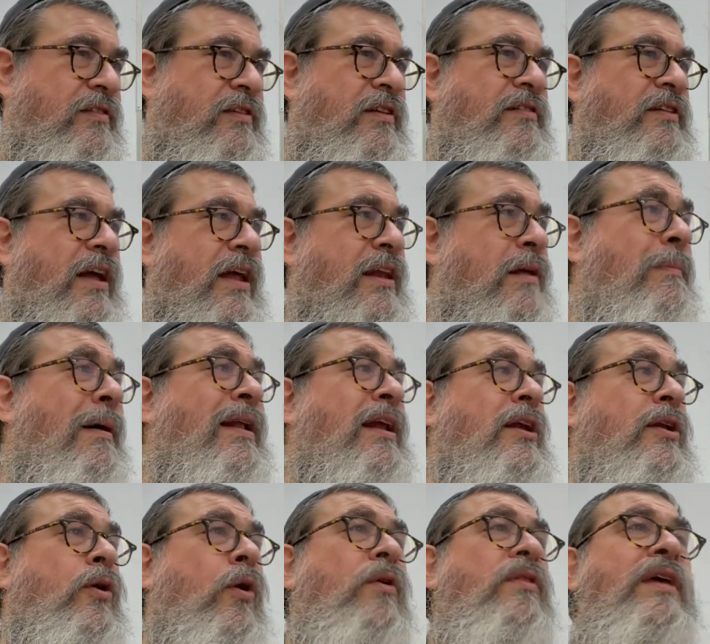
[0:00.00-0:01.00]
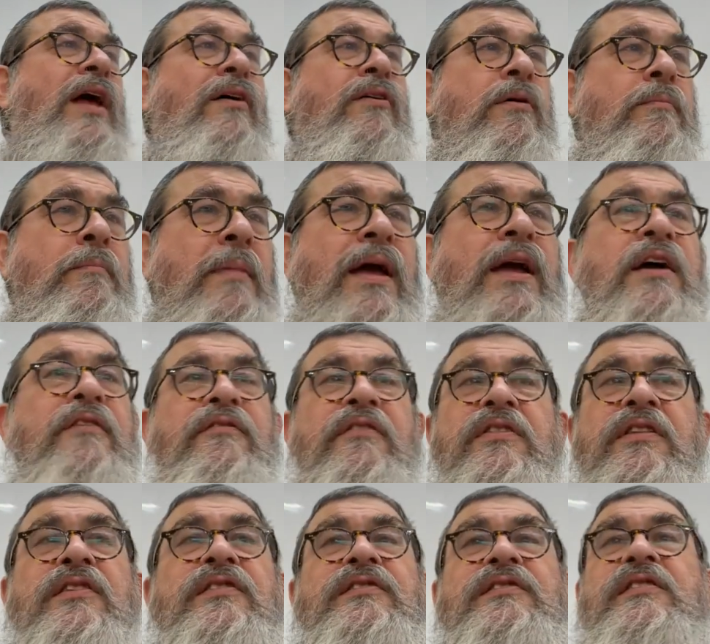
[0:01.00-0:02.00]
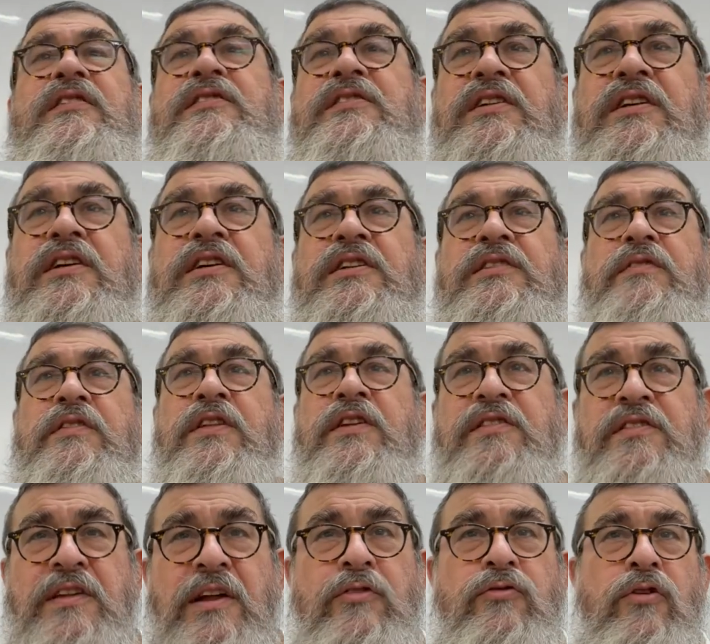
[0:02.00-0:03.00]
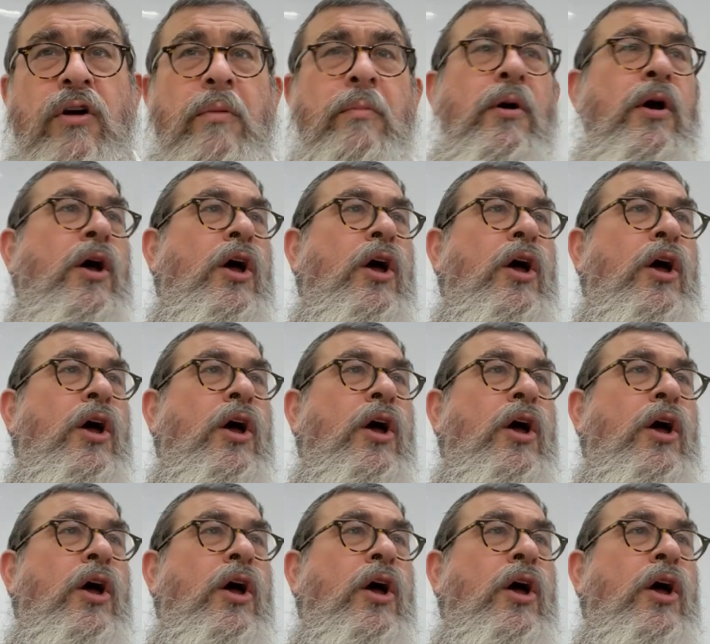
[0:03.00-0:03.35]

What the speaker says: Does anybody know the Aramaic for this disease, for this syndrome,